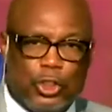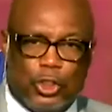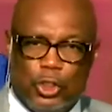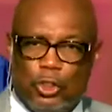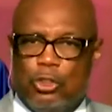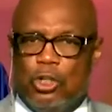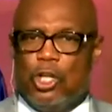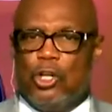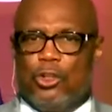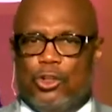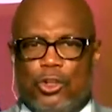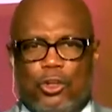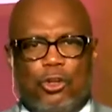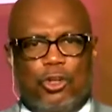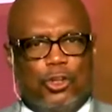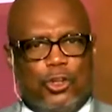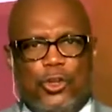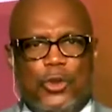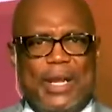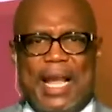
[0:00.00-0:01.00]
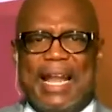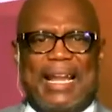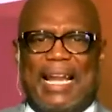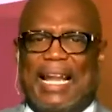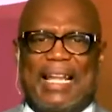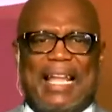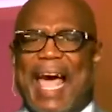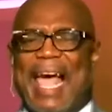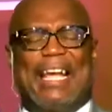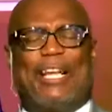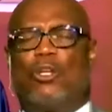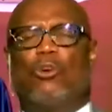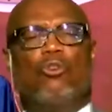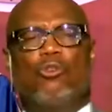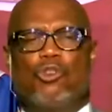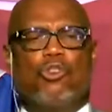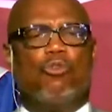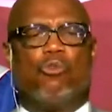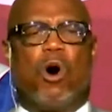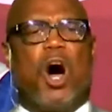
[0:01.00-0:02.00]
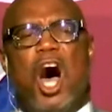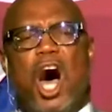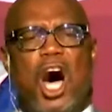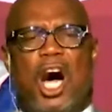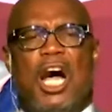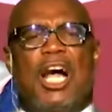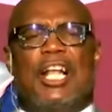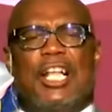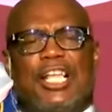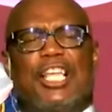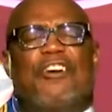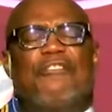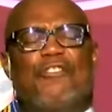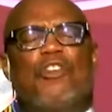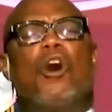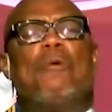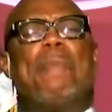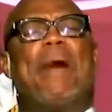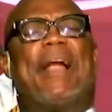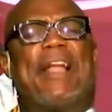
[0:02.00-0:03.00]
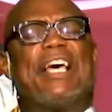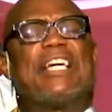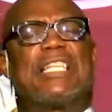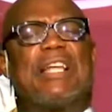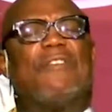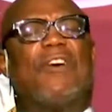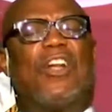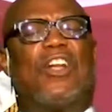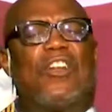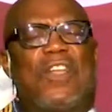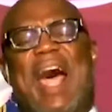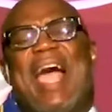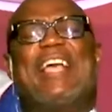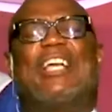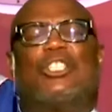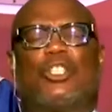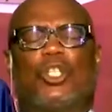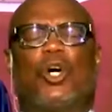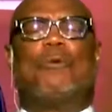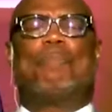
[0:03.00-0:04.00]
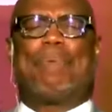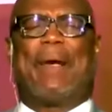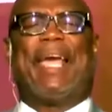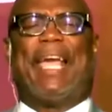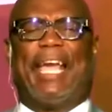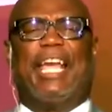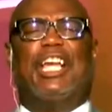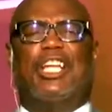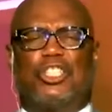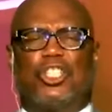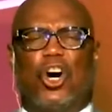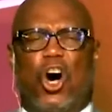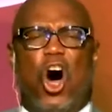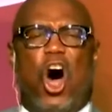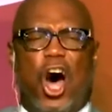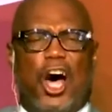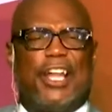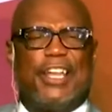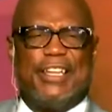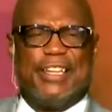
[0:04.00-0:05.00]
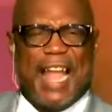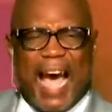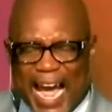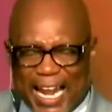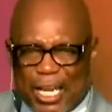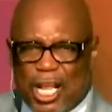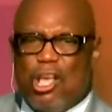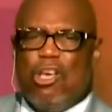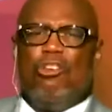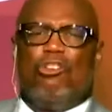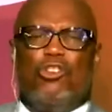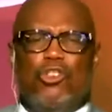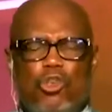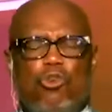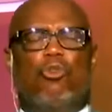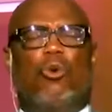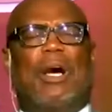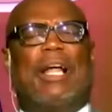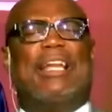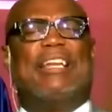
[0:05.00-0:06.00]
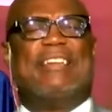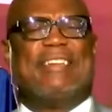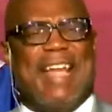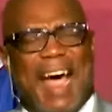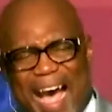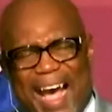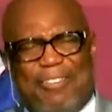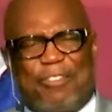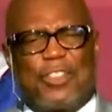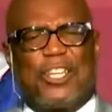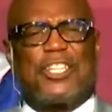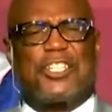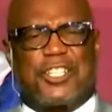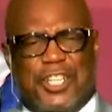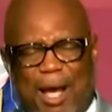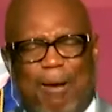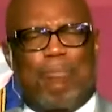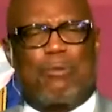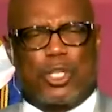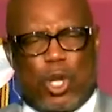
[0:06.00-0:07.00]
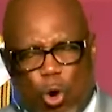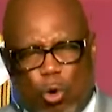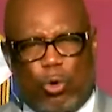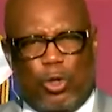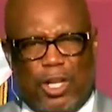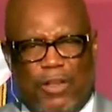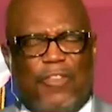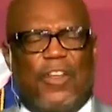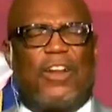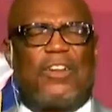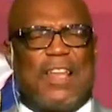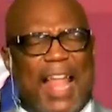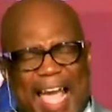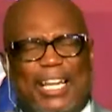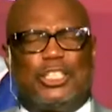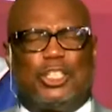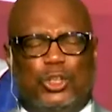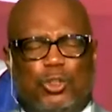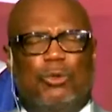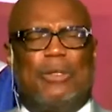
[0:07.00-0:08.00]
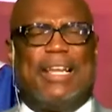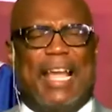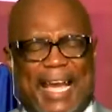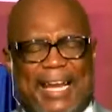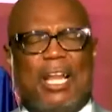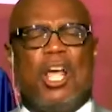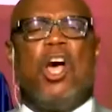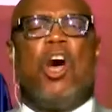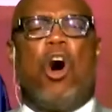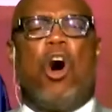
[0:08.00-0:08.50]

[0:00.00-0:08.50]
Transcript: You, you, you gotta like who you are if nobody else ever likes your page or not. You are not the sum total of the likes you get